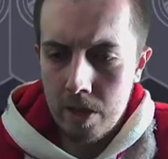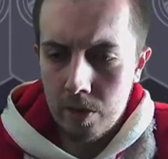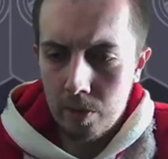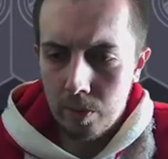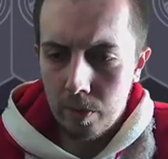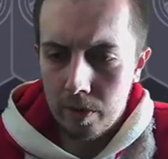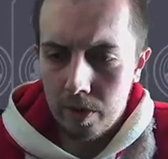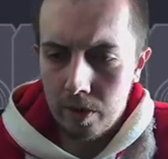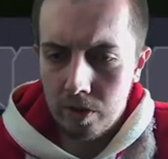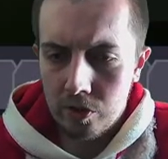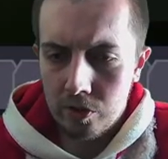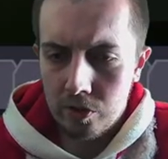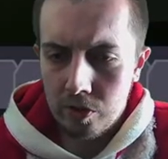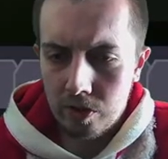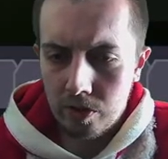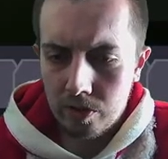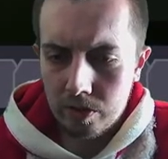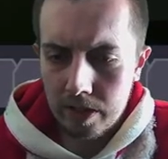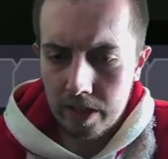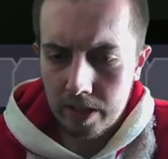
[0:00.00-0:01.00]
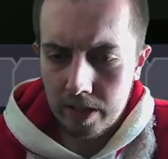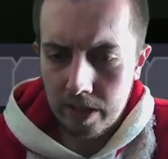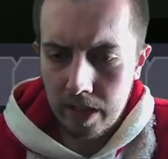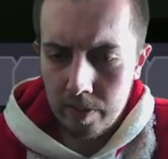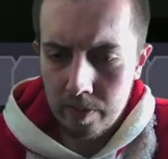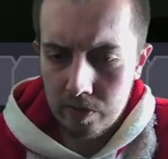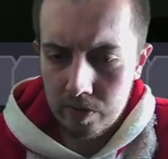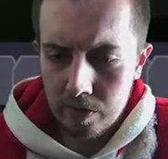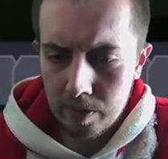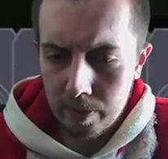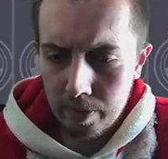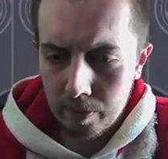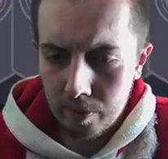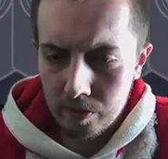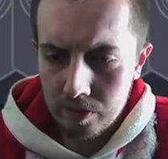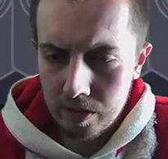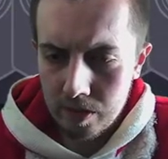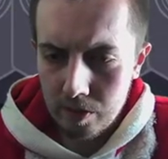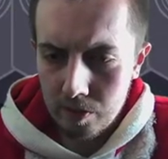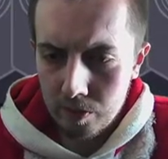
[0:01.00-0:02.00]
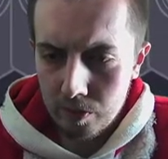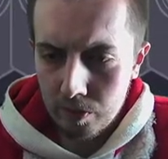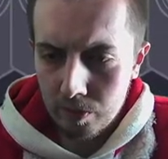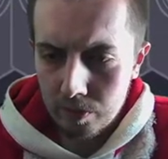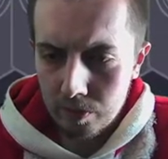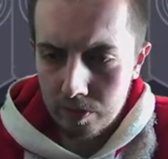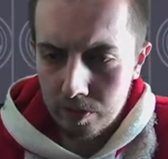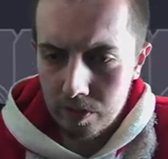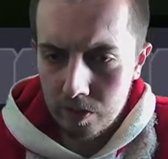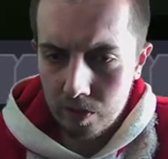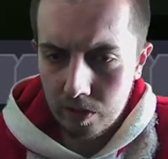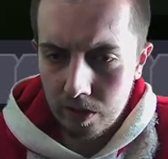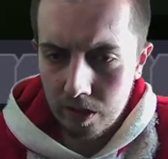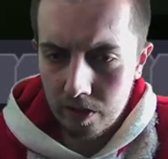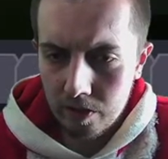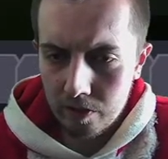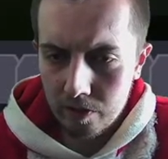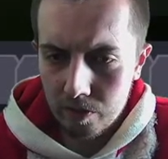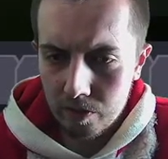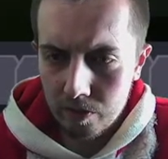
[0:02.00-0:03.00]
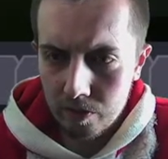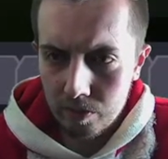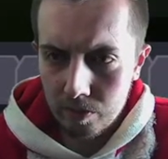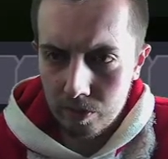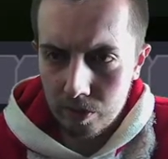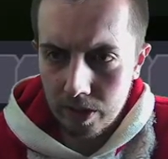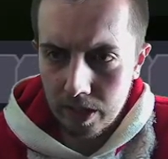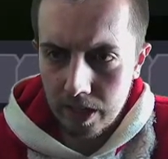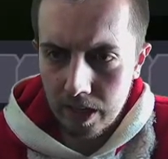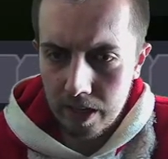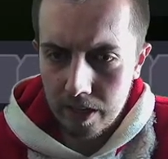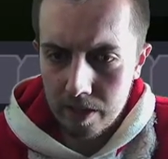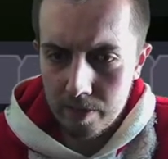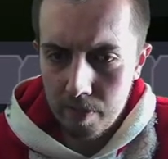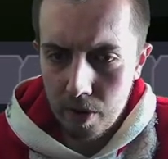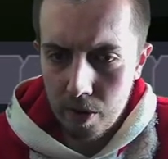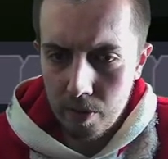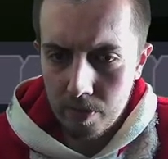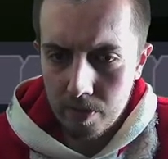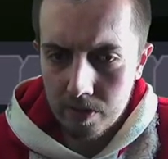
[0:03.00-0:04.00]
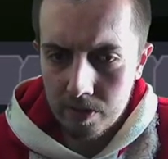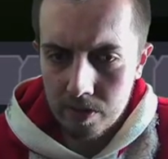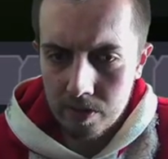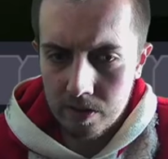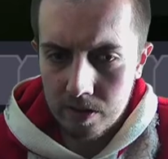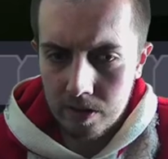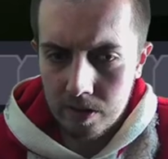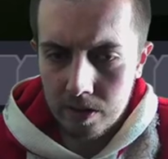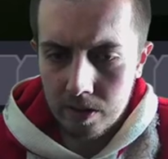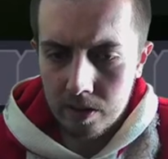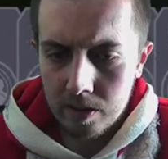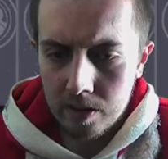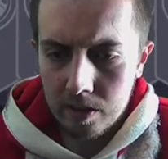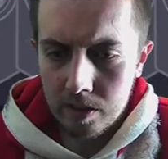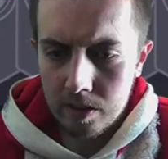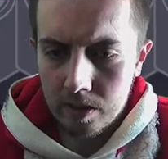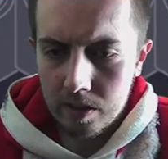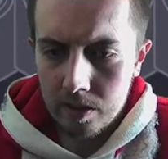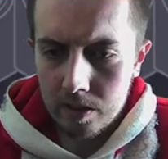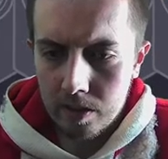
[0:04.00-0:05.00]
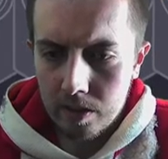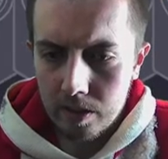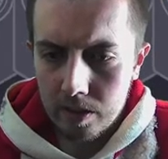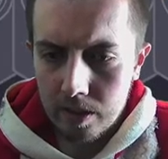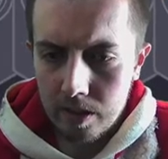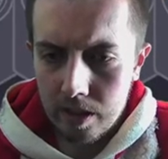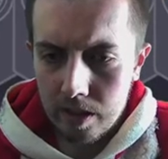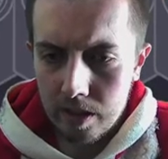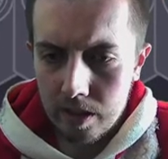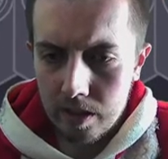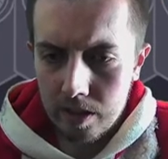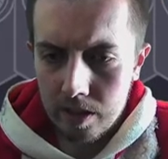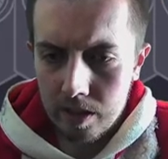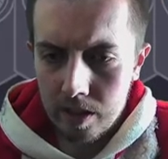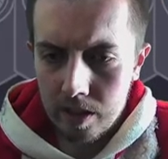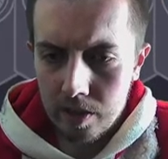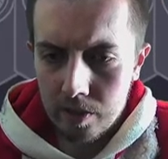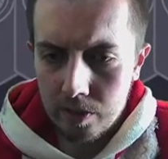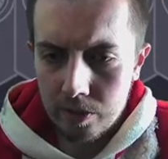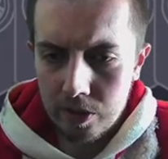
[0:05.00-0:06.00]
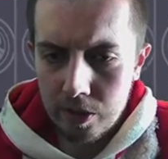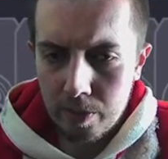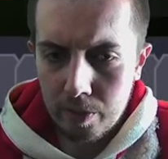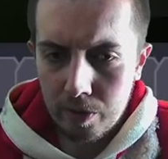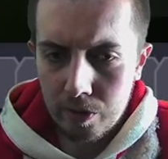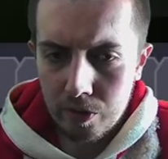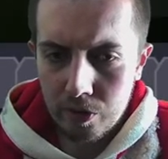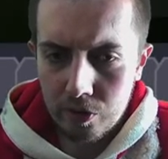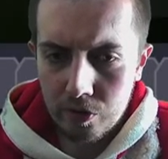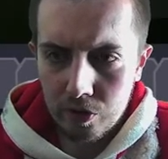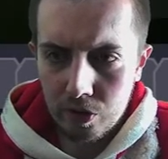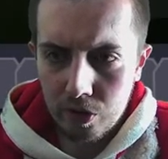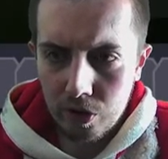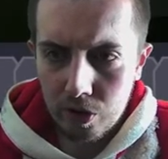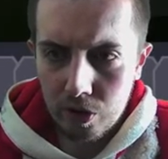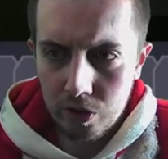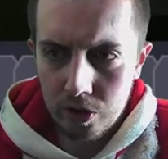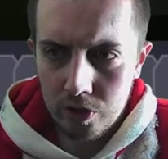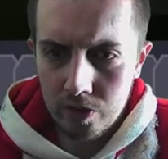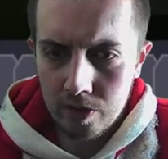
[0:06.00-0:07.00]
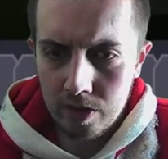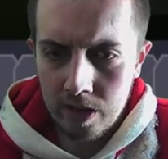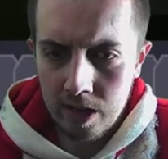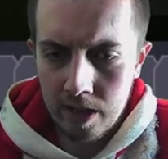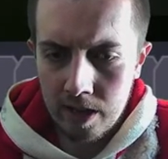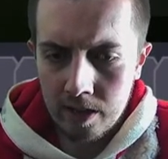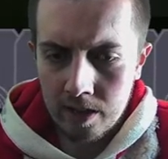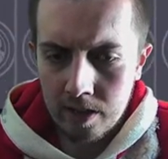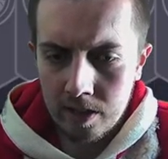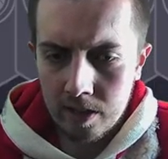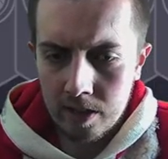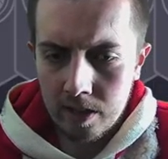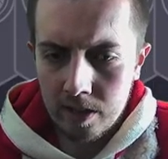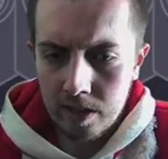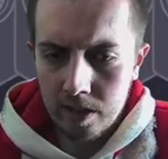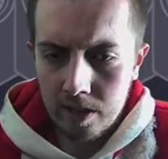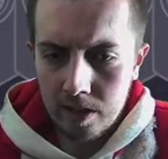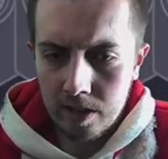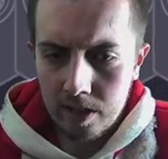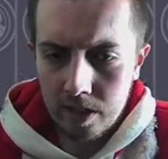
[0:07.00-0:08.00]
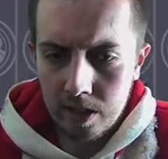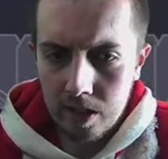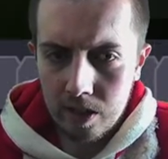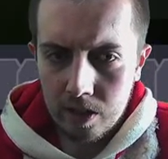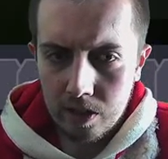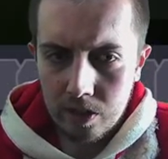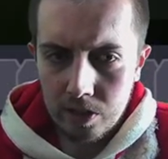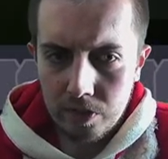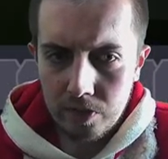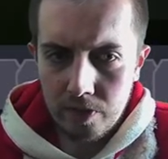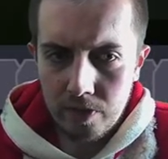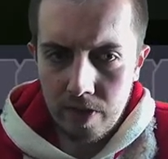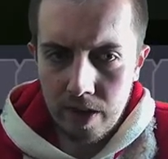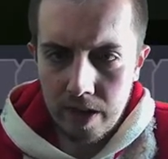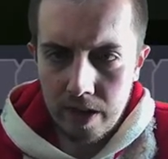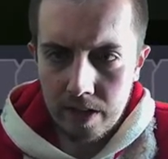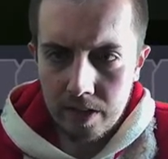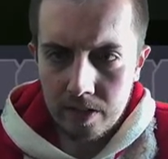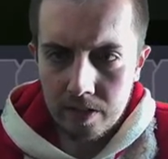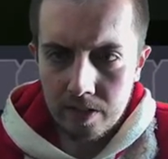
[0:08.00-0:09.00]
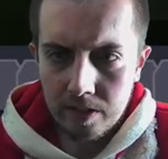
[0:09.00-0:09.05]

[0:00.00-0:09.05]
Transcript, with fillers: could struggle to get the chemistry, but we'll see what kind of we're looking at the moment. Actually, put Strakosha in there. Carlos Vela.